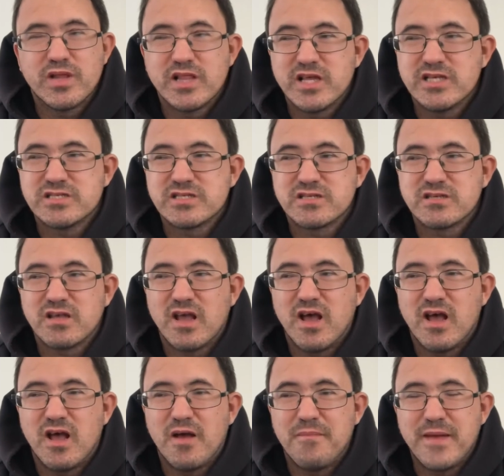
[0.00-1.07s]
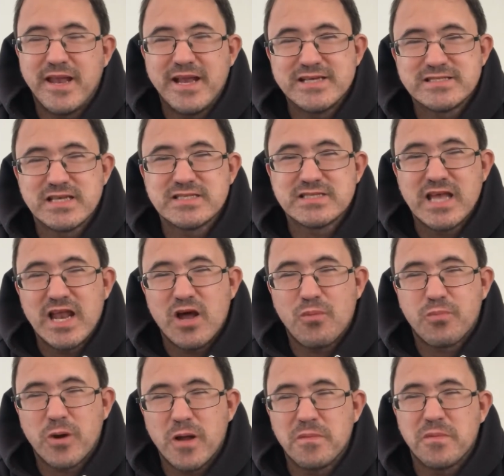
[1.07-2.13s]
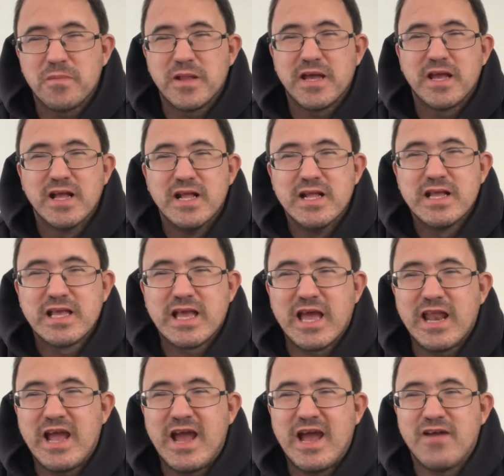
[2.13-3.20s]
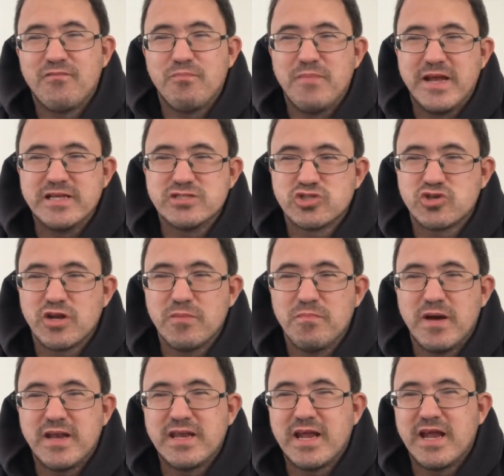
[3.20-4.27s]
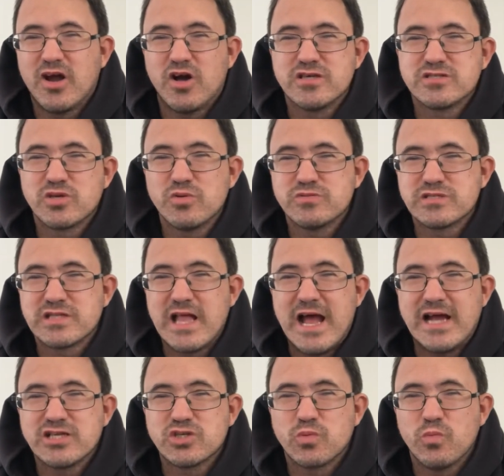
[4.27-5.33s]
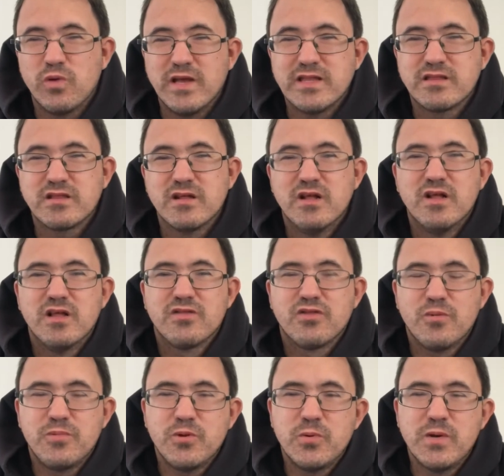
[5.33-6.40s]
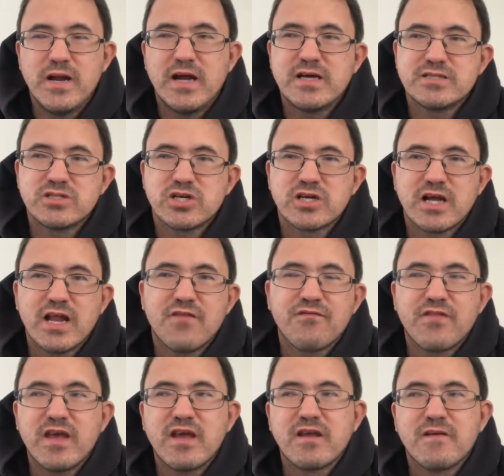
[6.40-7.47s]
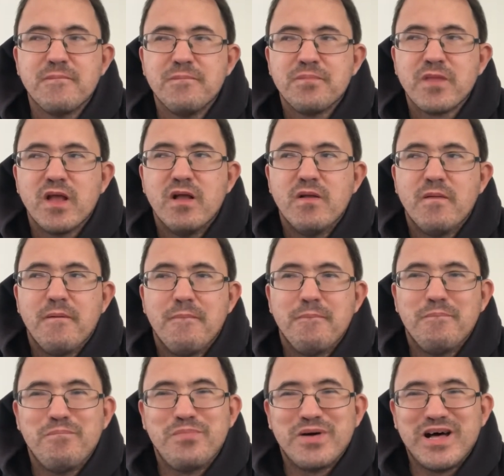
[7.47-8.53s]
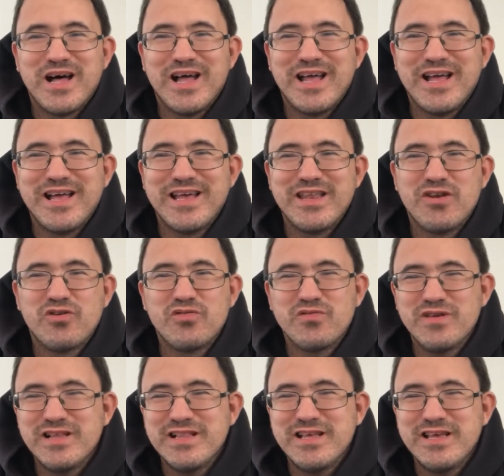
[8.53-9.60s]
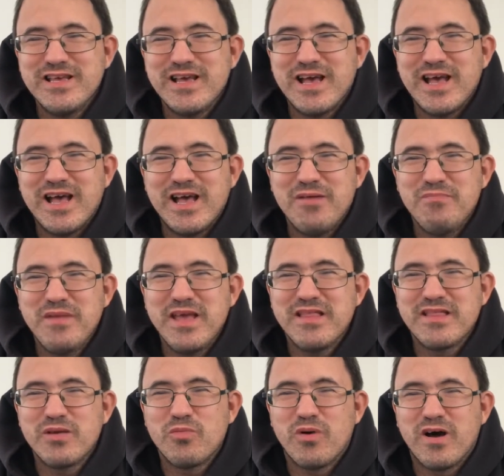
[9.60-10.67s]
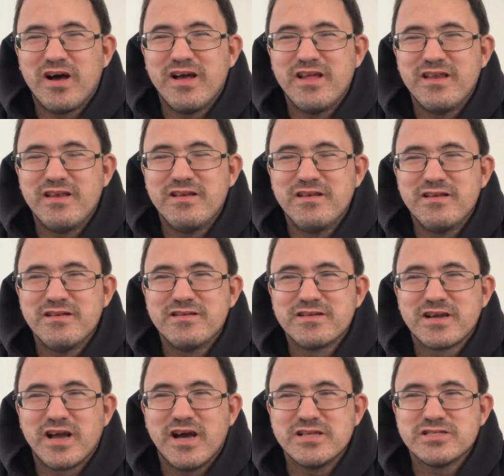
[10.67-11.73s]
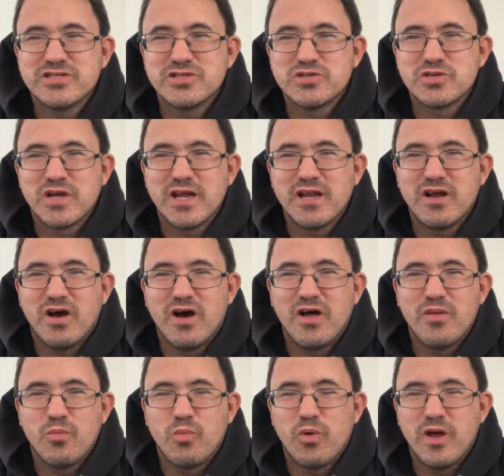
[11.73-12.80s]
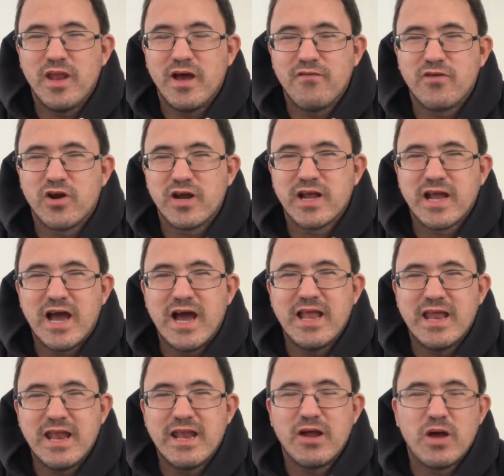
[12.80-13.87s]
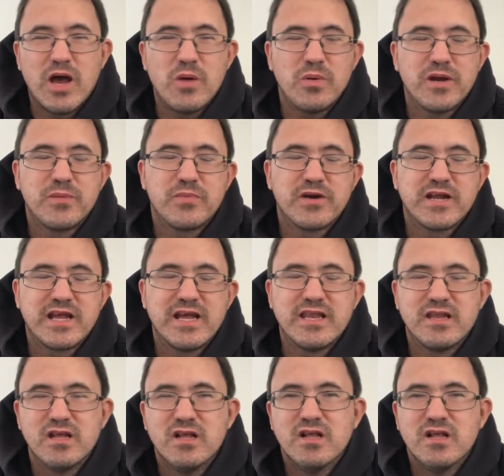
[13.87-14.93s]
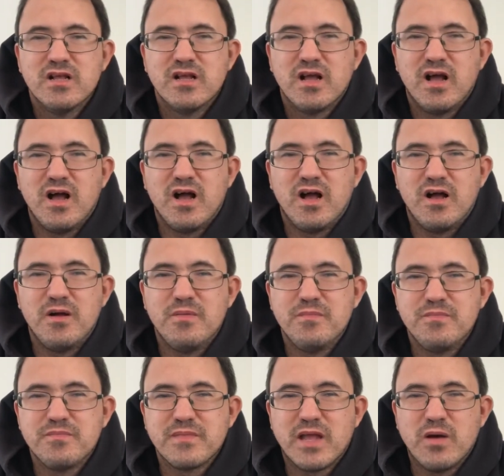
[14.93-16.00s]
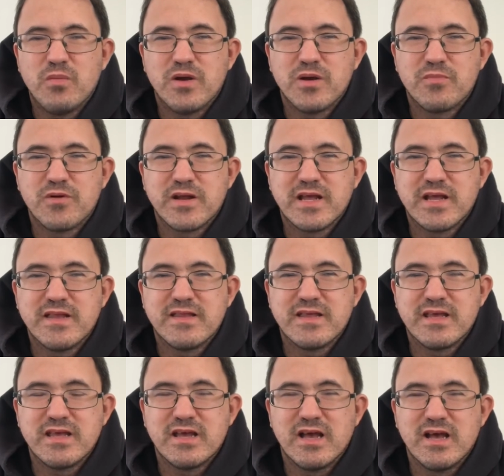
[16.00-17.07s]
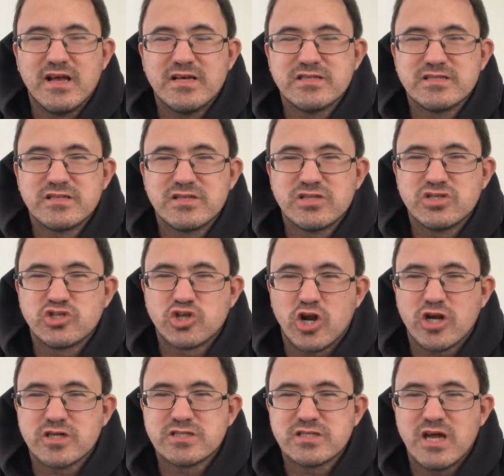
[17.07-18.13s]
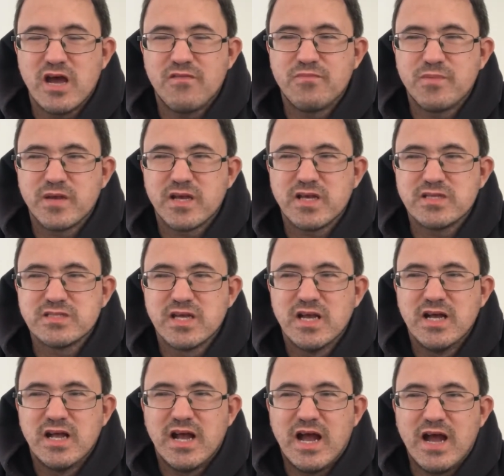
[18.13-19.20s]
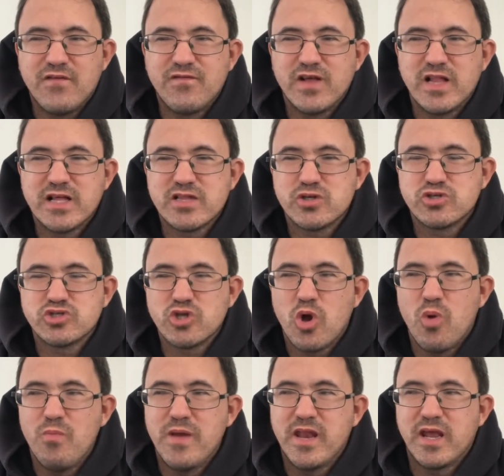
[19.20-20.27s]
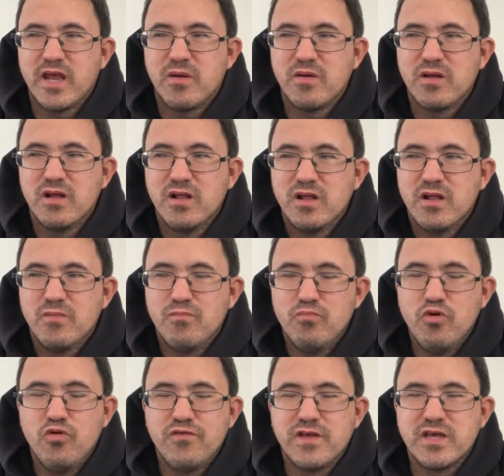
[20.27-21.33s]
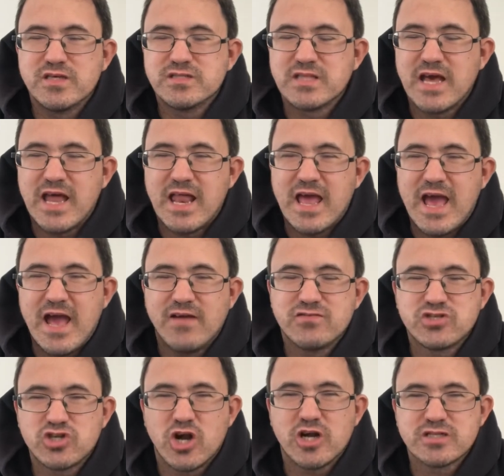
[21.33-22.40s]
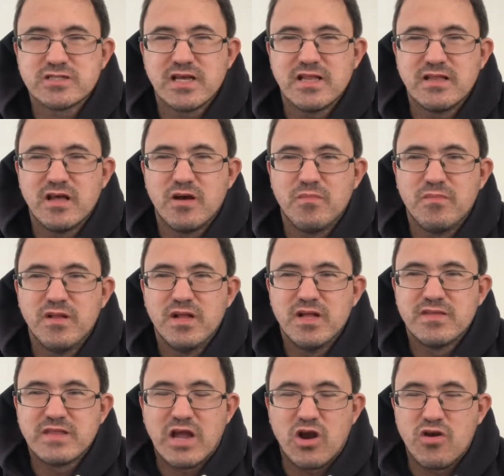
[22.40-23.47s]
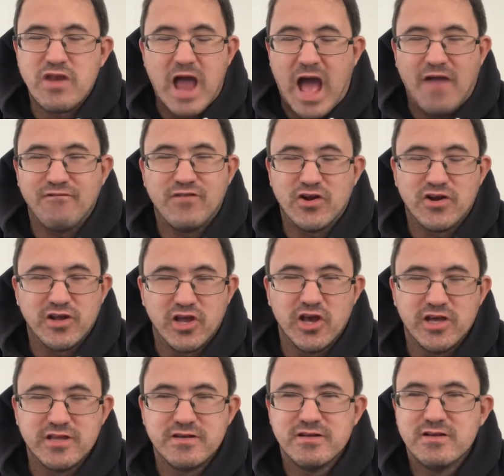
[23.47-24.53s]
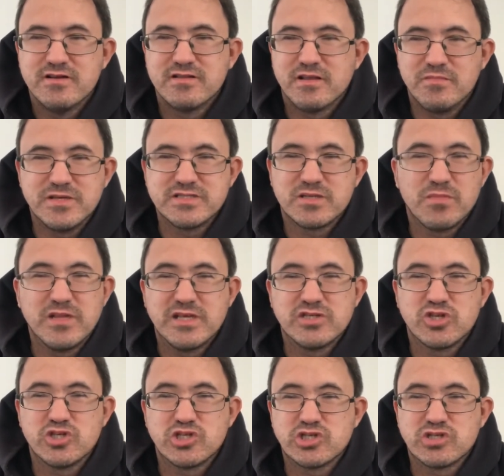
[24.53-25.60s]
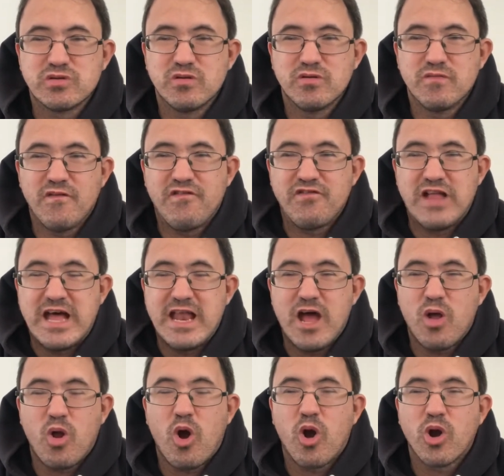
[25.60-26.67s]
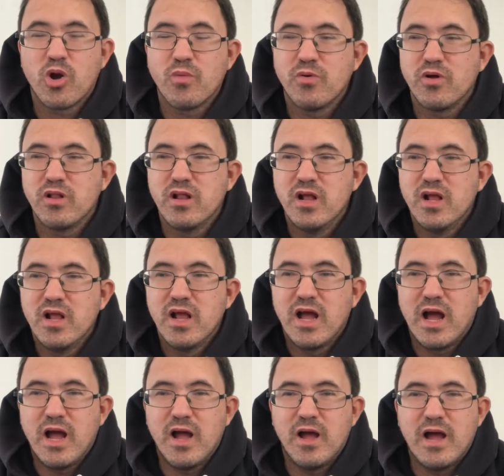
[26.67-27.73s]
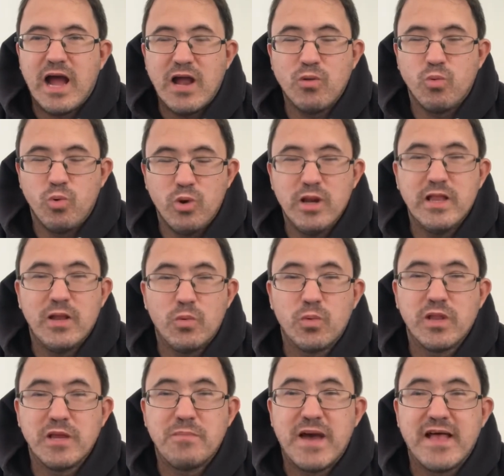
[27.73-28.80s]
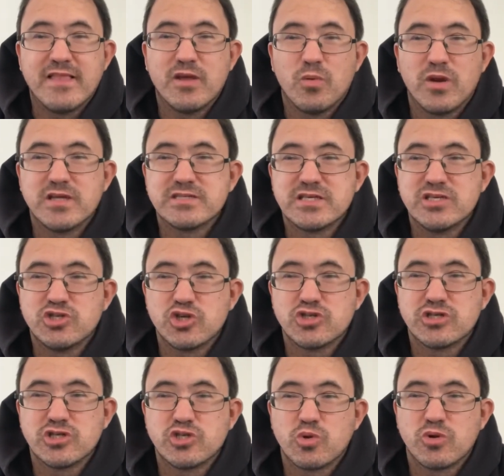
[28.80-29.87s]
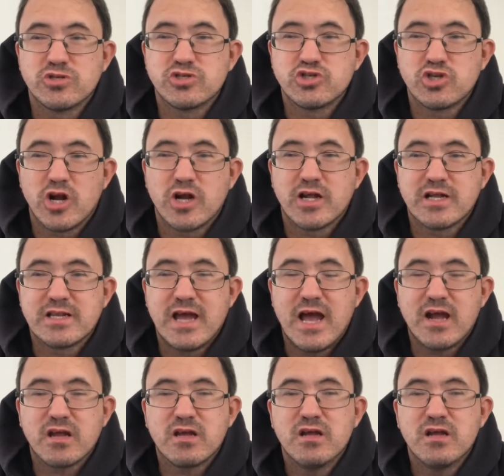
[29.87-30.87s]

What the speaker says: these, and as I said, I'll probably kind of have Mainstream Monday also / with the Blu Ray Hunter kind of thing. But really, I mainly want to concentrate on what I've already got, and I want to bring in the shark stuff, because I feel like there's so many movies that have sharks in them that are not very good. I mean, some of these are just flat out horrible. I really, really badly want to see Jersey Shore Shark Attack,